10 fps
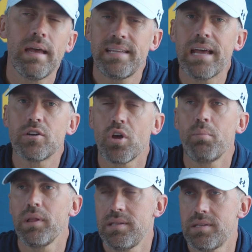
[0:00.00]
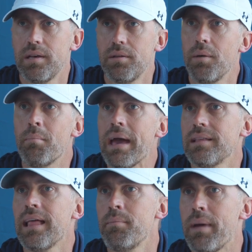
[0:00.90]
Yeah, Tattersall plays the
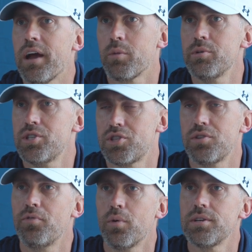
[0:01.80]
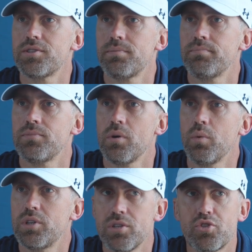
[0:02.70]
Mike linebacker position for us, so
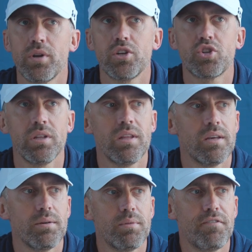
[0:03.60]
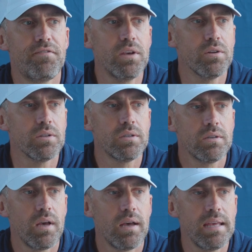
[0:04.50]
which is traditionally the field
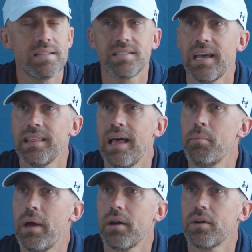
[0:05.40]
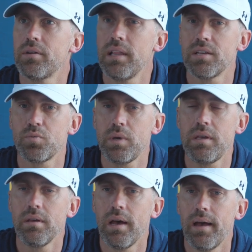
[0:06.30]
inside linebacker, unless
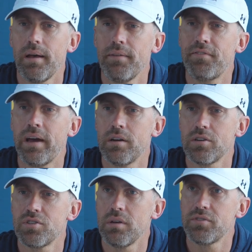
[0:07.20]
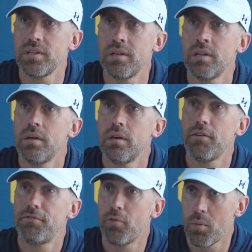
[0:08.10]
we find ourselves in
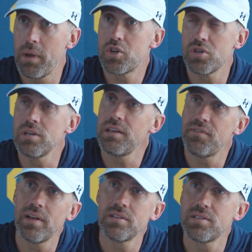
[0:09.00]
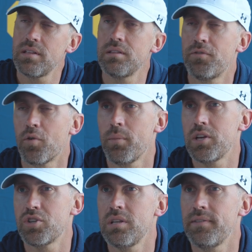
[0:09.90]
a formation defense, and then the
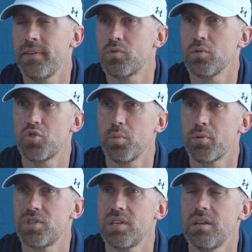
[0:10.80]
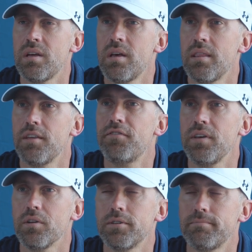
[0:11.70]
formation defense will supersede the
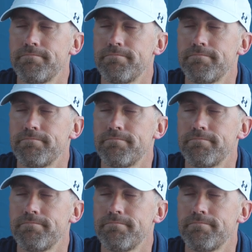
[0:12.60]
field.